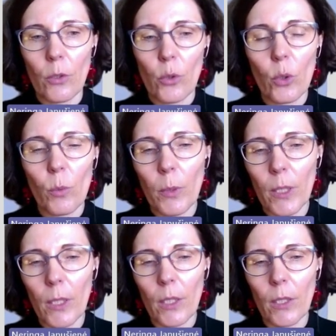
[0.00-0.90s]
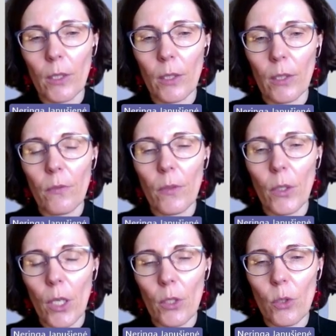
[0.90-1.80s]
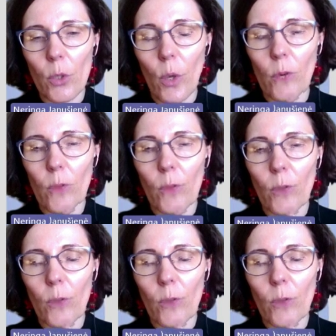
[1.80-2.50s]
should be in the range of